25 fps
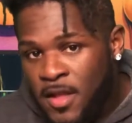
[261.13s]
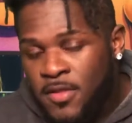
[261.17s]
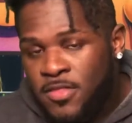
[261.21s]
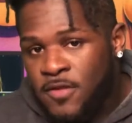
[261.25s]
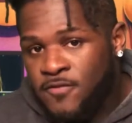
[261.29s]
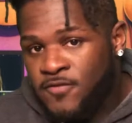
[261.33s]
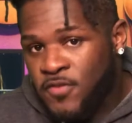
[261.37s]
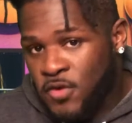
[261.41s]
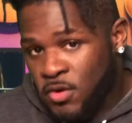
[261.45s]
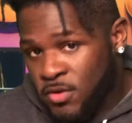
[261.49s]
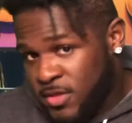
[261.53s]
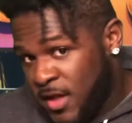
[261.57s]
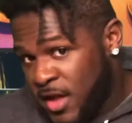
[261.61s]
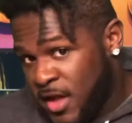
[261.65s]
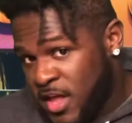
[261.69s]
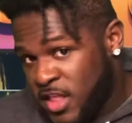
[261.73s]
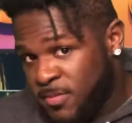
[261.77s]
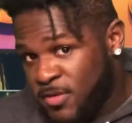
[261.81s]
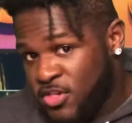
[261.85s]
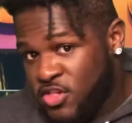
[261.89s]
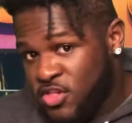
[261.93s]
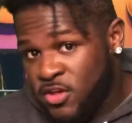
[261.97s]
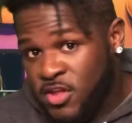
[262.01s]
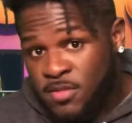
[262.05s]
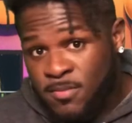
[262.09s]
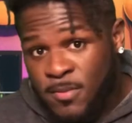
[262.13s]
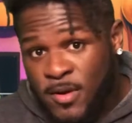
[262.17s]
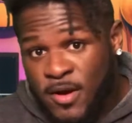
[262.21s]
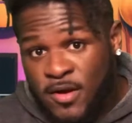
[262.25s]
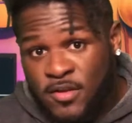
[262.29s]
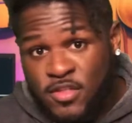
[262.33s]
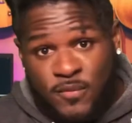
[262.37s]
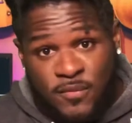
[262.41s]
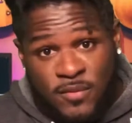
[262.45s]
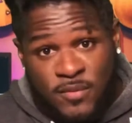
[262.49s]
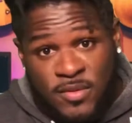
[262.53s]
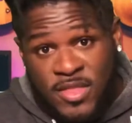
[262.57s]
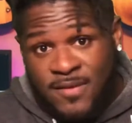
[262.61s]
The first husband she was married
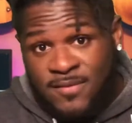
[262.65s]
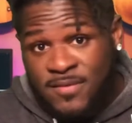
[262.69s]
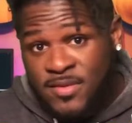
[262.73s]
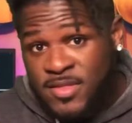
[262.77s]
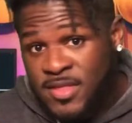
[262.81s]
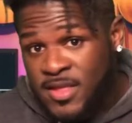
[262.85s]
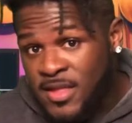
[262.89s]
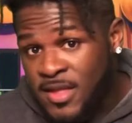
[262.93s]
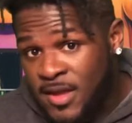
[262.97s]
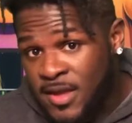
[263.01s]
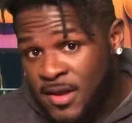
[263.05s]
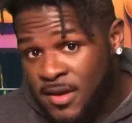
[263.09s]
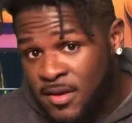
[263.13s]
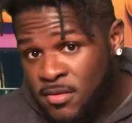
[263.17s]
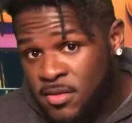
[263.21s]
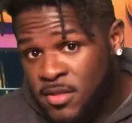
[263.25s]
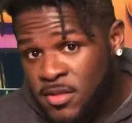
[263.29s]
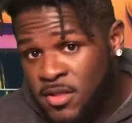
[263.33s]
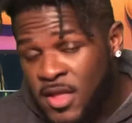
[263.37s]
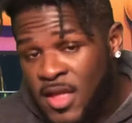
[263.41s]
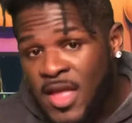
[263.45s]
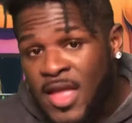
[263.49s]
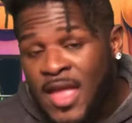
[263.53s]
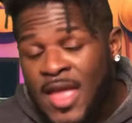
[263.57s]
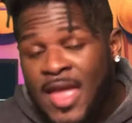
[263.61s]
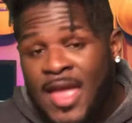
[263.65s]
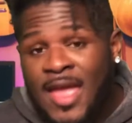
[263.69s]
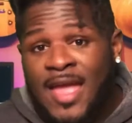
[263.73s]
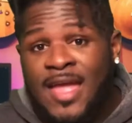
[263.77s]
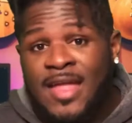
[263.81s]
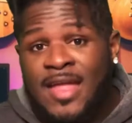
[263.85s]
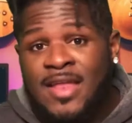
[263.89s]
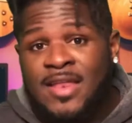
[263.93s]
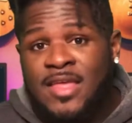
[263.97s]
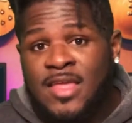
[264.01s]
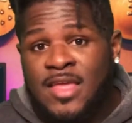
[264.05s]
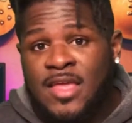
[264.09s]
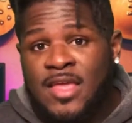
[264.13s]
to for 17 years,
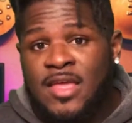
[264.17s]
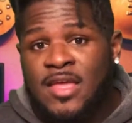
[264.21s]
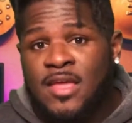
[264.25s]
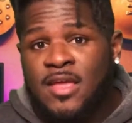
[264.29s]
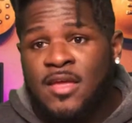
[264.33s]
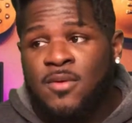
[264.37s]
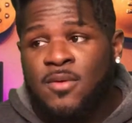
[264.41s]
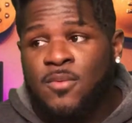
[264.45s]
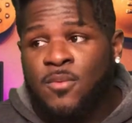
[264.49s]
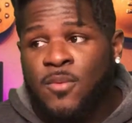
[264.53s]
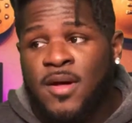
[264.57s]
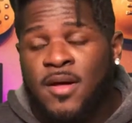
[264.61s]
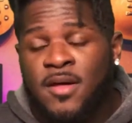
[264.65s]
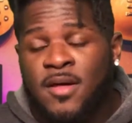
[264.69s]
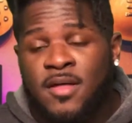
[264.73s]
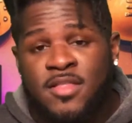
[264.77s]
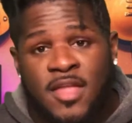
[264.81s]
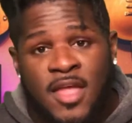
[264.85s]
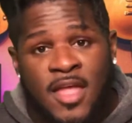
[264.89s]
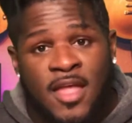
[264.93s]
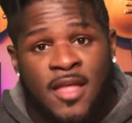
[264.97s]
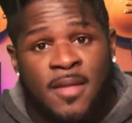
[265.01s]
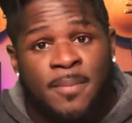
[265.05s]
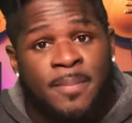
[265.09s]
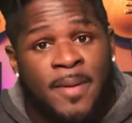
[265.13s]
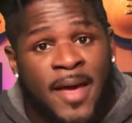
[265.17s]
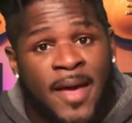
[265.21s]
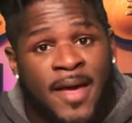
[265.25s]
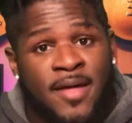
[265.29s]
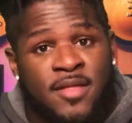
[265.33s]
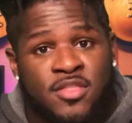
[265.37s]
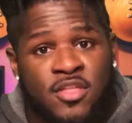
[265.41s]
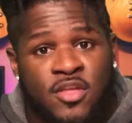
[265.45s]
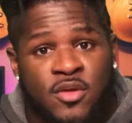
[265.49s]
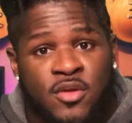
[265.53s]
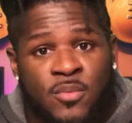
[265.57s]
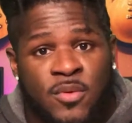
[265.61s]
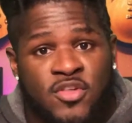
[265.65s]
and he was a
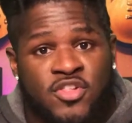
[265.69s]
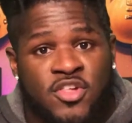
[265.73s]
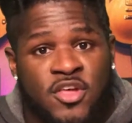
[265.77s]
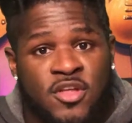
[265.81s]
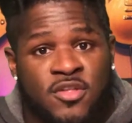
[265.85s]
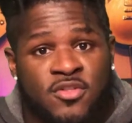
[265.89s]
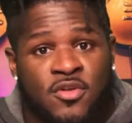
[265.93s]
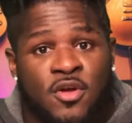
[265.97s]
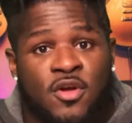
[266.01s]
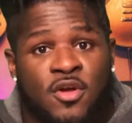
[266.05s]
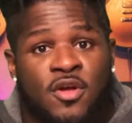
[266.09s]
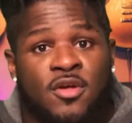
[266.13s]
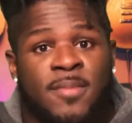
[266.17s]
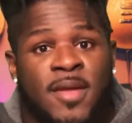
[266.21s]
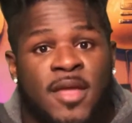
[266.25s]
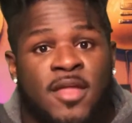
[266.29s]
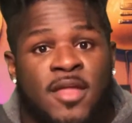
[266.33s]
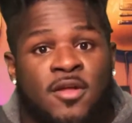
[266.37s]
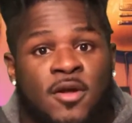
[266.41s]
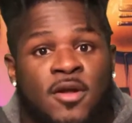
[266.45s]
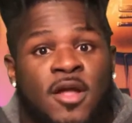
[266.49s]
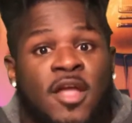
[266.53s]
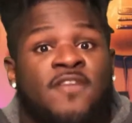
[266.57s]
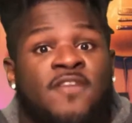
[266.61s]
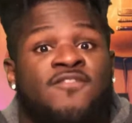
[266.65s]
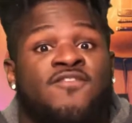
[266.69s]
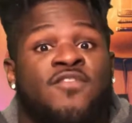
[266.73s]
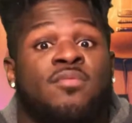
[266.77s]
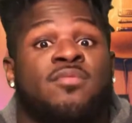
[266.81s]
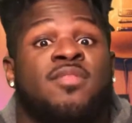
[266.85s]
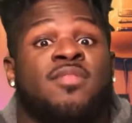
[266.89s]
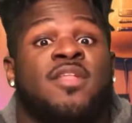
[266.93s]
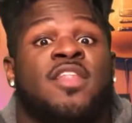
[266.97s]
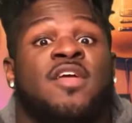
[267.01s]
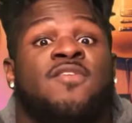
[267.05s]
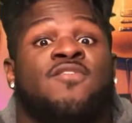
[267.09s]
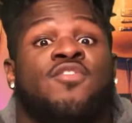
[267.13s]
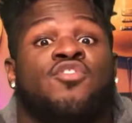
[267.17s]
pastor, which in turn made her a first
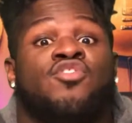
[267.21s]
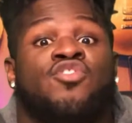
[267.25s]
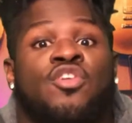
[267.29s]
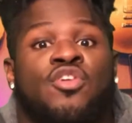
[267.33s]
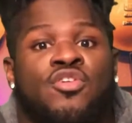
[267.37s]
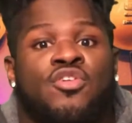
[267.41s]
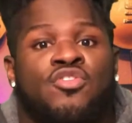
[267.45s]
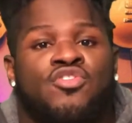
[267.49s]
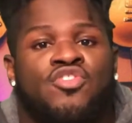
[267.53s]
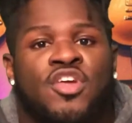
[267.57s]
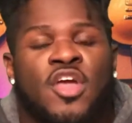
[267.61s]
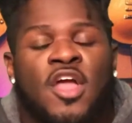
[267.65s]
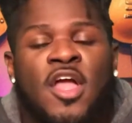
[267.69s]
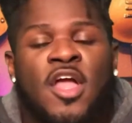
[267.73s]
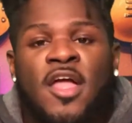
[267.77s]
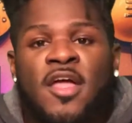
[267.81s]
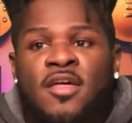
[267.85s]
lady of a church.